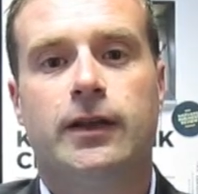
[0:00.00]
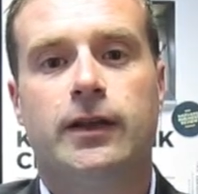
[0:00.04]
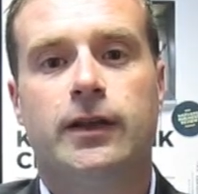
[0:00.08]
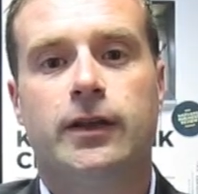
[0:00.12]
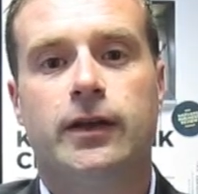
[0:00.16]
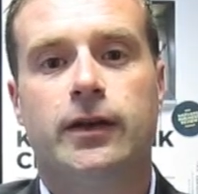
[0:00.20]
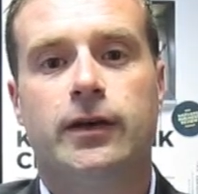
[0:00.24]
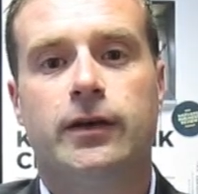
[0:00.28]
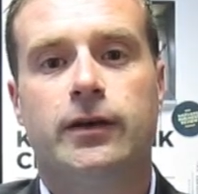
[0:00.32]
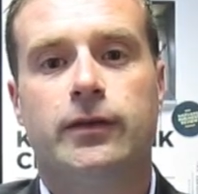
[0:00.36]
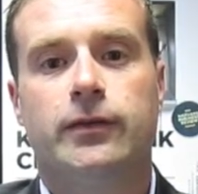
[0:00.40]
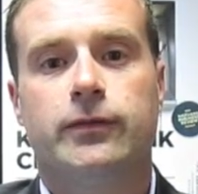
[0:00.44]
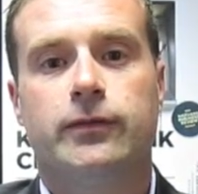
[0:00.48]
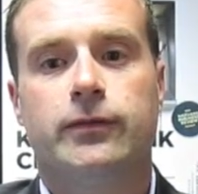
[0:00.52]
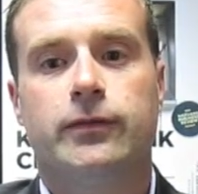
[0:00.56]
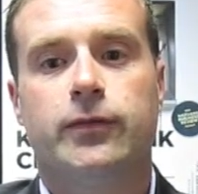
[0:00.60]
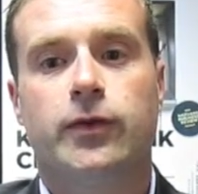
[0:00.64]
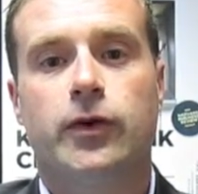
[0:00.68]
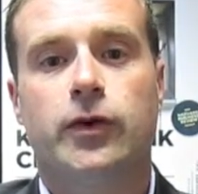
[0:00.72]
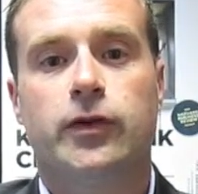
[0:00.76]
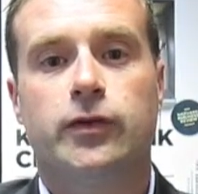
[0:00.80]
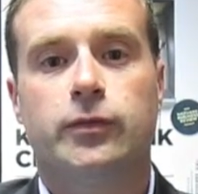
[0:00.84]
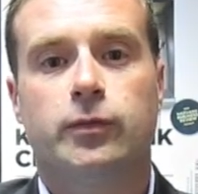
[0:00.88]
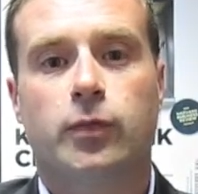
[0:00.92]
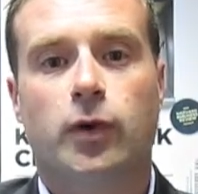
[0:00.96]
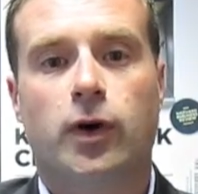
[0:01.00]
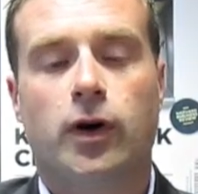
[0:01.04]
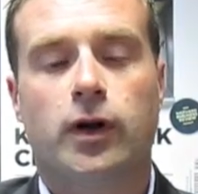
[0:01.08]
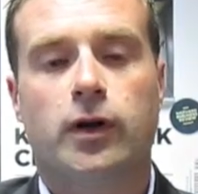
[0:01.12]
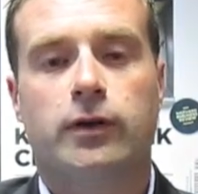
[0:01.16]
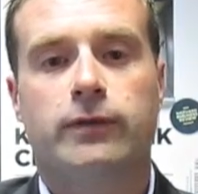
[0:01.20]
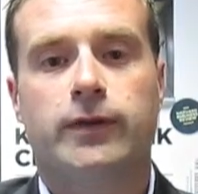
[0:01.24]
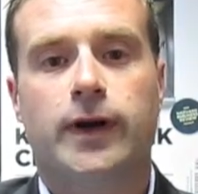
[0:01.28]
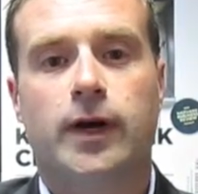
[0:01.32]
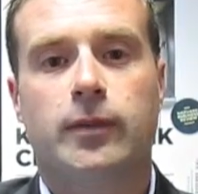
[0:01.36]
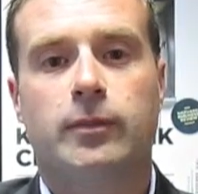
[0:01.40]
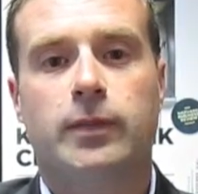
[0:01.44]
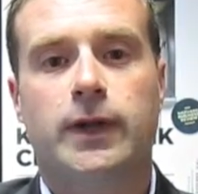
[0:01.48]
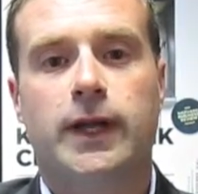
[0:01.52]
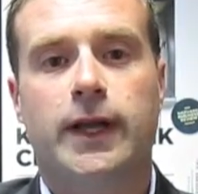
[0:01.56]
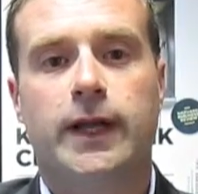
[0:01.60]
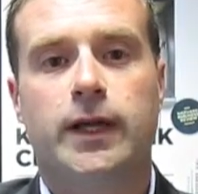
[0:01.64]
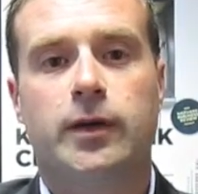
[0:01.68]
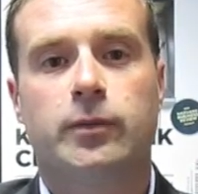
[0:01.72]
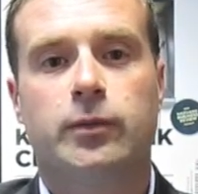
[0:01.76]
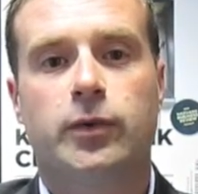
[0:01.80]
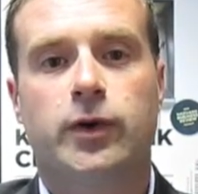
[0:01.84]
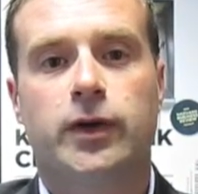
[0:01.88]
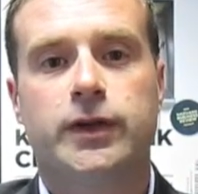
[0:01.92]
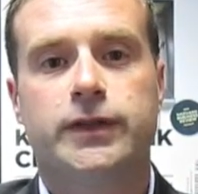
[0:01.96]
The first part of our
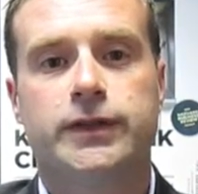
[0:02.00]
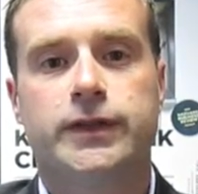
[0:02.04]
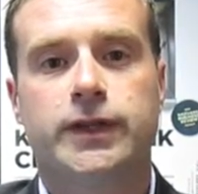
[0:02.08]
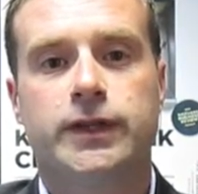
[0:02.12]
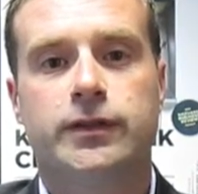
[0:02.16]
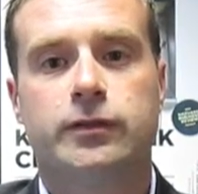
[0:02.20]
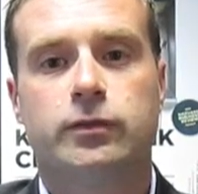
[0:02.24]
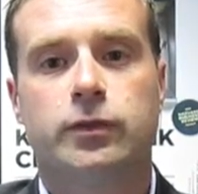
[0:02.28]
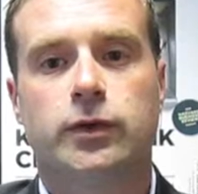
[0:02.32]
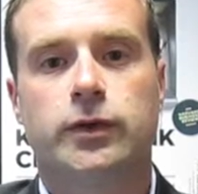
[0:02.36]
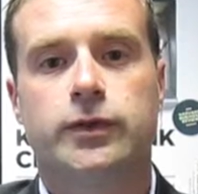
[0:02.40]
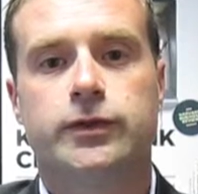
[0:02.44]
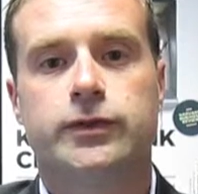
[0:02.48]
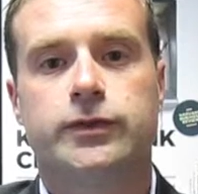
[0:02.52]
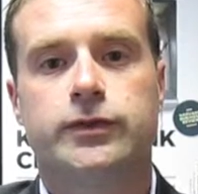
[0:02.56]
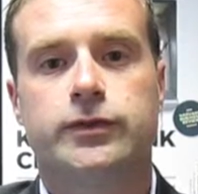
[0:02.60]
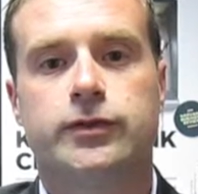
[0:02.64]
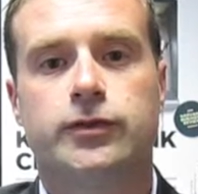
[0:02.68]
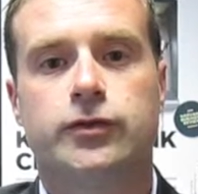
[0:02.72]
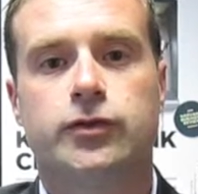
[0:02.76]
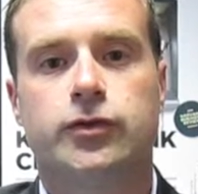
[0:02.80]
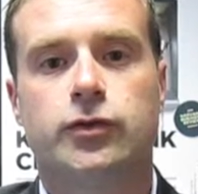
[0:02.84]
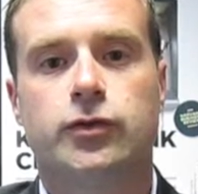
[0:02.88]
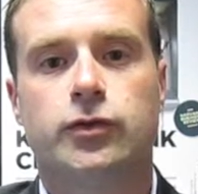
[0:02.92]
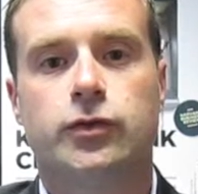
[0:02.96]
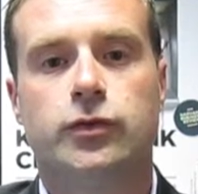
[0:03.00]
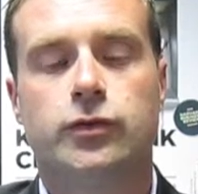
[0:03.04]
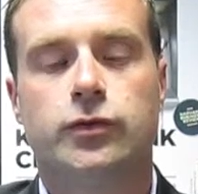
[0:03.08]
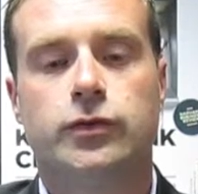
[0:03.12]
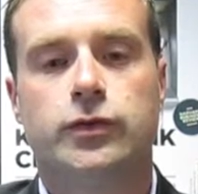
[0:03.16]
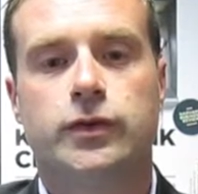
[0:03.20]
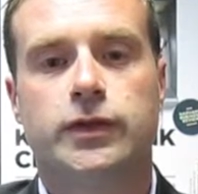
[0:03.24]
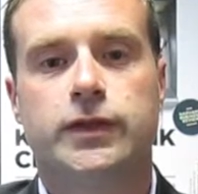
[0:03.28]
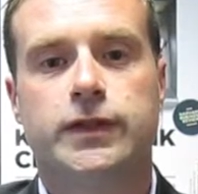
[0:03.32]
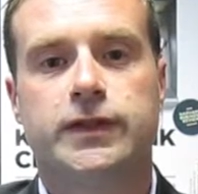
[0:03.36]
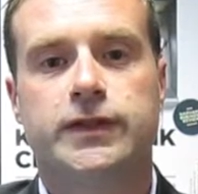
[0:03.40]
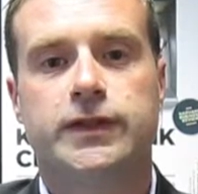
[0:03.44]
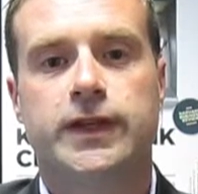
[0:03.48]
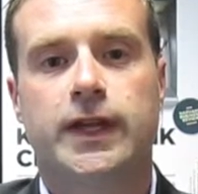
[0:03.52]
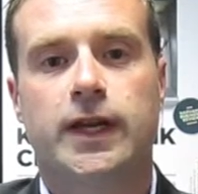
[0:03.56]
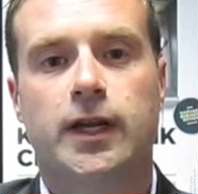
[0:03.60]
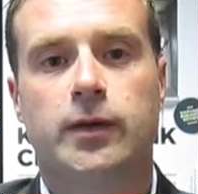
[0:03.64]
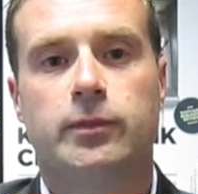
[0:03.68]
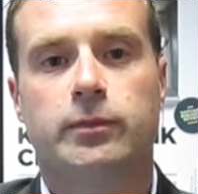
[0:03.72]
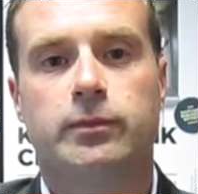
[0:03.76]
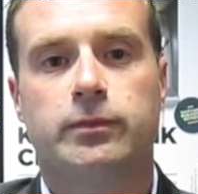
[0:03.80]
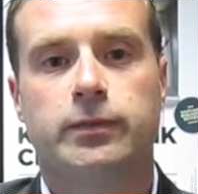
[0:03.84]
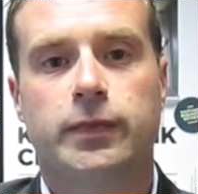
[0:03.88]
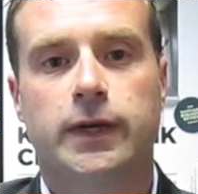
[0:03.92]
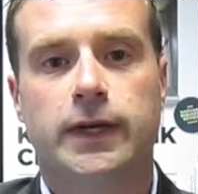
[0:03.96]
planning process was to set
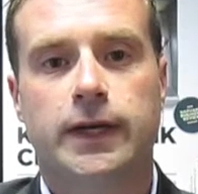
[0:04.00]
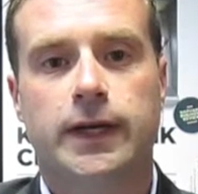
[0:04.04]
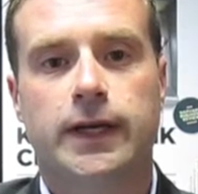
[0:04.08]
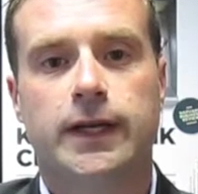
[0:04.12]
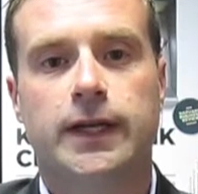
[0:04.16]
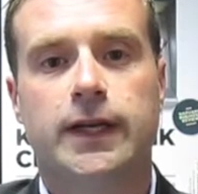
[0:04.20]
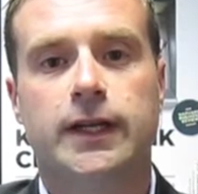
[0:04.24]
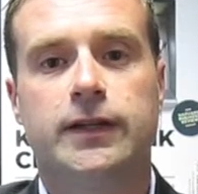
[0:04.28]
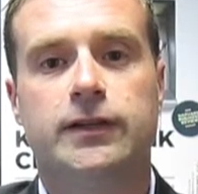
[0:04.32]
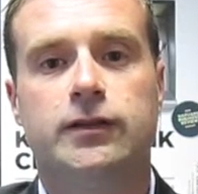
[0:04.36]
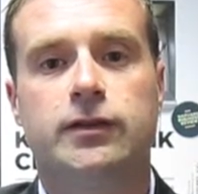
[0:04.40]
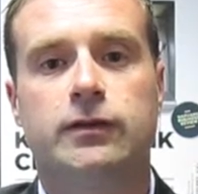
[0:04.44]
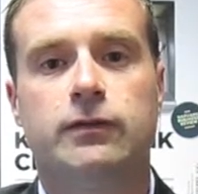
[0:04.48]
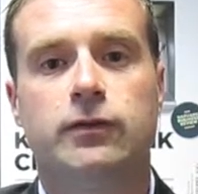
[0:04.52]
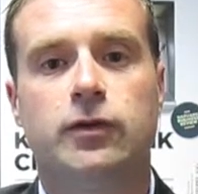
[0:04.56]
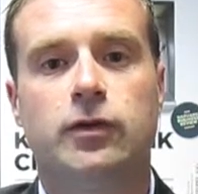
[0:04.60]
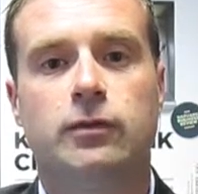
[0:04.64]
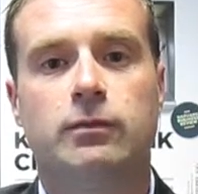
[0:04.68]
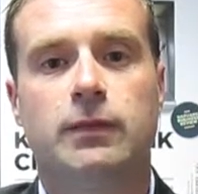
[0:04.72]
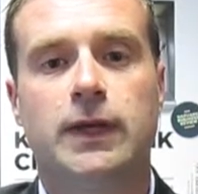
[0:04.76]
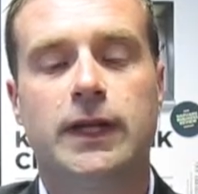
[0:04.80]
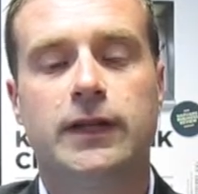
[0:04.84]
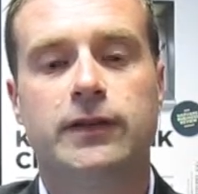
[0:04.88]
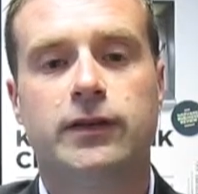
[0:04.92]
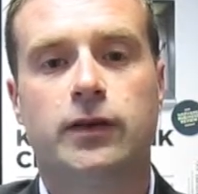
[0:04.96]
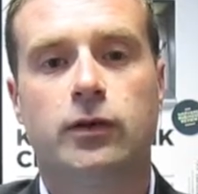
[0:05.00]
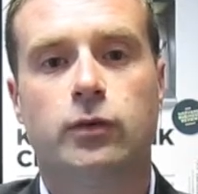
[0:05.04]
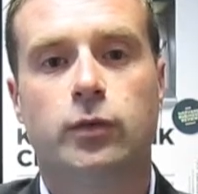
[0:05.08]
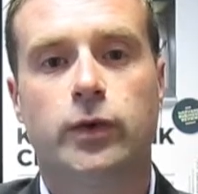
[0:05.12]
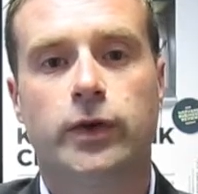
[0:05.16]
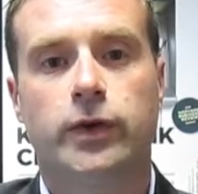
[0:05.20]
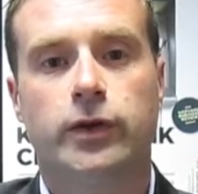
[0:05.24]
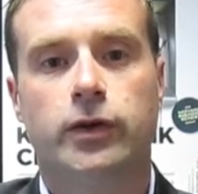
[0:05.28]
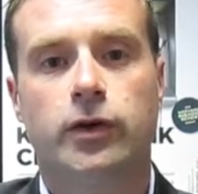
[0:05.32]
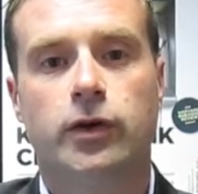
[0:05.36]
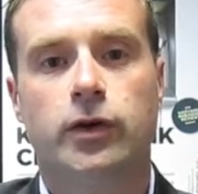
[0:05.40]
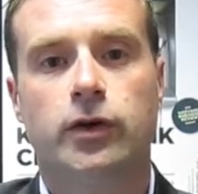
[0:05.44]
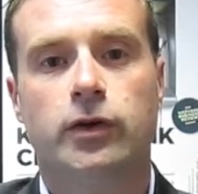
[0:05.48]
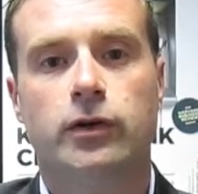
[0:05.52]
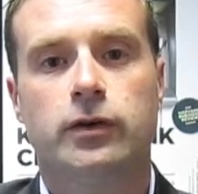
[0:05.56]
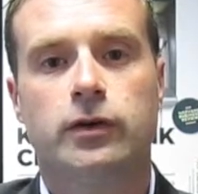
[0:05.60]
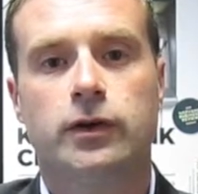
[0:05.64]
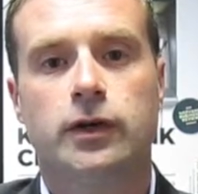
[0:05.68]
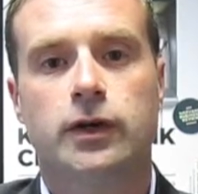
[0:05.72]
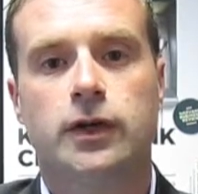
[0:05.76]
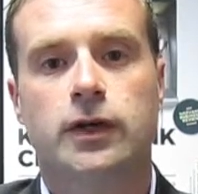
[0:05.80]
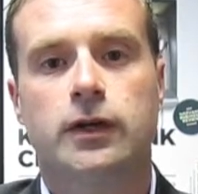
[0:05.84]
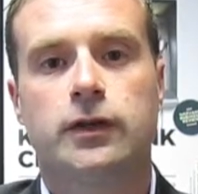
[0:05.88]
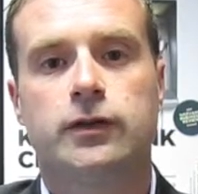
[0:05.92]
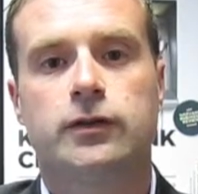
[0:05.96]
up an interview meeting with
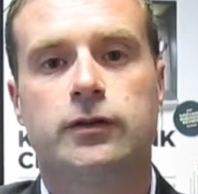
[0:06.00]
her